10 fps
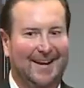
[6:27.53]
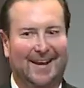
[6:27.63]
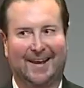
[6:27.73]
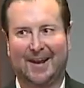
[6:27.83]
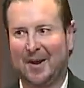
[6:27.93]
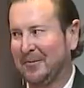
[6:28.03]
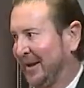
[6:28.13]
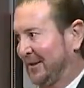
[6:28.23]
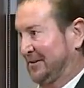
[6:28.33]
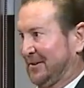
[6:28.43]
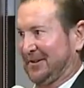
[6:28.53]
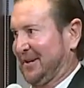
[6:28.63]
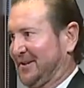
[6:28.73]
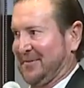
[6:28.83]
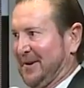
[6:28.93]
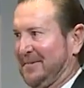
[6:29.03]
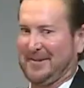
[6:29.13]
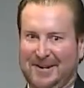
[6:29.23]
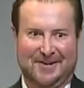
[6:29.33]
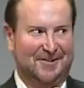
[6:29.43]
and i'm like just like jumping up and
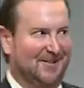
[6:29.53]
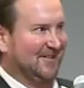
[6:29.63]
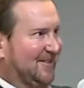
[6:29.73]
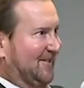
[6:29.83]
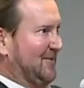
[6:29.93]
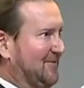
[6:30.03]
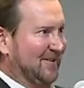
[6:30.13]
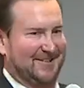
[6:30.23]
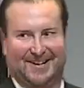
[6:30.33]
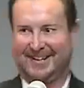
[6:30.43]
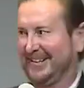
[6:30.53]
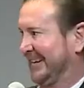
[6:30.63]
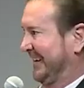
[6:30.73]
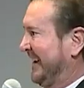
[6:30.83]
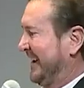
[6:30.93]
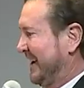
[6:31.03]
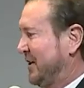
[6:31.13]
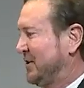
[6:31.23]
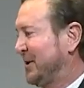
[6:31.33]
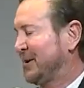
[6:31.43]
down and this is super exciting like
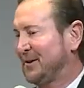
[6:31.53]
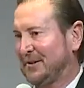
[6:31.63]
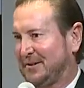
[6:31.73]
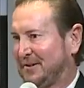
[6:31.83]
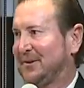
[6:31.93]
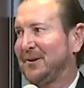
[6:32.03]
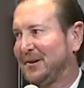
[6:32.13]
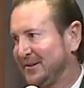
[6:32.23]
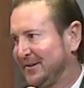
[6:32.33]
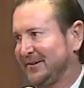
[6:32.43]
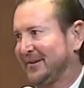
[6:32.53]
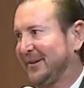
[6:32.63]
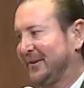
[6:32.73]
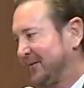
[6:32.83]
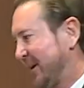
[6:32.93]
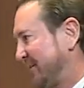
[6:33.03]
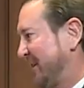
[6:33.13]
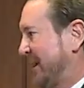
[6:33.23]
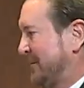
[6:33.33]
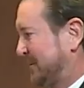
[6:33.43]
you hear these stories of
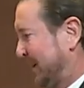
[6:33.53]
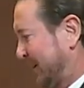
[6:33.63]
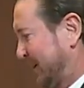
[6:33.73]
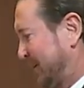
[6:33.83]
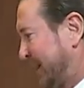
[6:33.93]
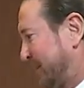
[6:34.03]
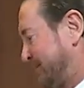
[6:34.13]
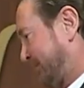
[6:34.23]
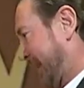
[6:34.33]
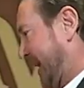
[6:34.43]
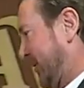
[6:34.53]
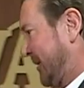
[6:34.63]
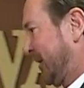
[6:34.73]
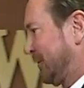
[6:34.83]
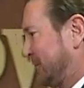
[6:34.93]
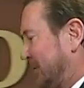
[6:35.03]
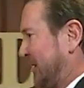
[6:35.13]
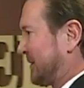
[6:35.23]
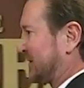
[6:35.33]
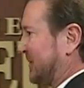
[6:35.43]
Evernham talking about how he helped do
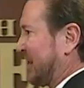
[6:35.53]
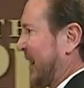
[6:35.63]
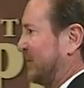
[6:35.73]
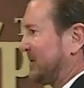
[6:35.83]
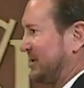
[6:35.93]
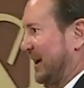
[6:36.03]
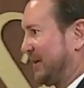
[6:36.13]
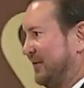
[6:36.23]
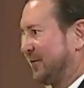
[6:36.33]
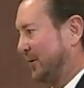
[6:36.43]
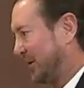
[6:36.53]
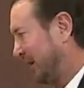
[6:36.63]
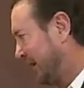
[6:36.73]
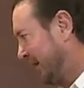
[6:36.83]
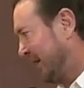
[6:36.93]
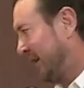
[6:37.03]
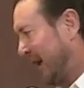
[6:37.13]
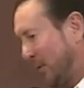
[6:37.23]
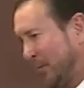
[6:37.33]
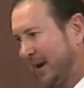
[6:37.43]
this or that with jeff or
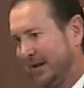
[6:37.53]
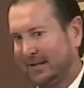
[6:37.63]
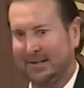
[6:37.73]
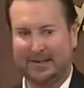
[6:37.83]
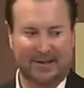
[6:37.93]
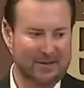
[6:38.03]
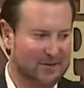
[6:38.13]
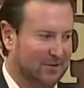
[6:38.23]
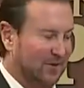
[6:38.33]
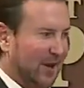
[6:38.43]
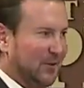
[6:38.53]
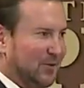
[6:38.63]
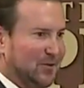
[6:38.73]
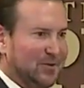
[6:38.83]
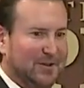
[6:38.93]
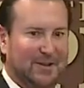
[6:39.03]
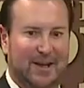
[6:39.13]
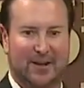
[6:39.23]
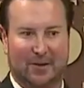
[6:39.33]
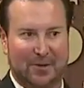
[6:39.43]
how Petty did this, or Andrews did
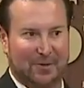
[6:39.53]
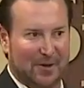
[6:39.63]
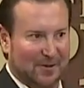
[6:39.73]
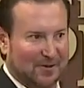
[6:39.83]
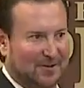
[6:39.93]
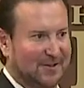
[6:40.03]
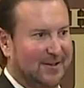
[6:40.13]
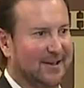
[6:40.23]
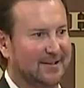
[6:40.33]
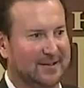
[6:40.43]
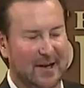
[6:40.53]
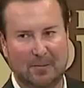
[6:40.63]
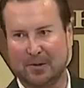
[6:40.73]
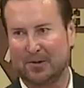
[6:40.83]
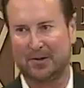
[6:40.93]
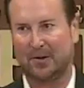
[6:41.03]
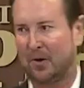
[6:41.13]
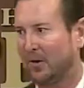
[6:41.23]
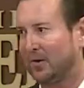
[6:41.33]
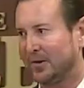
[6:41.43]
that, or McReynolds did this. And I'm learning
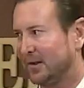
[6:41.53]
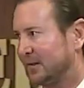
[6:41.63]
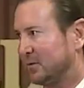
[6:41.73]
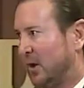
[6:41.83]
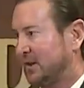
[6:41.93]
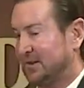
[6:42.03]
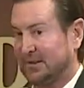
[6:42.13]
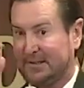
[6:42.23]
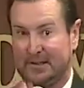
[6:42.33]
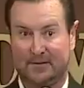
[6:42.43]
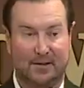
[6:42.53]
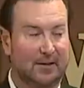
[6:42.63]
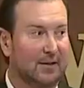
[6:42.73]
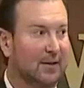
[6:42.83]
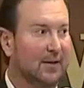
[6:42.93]
all this watching TV,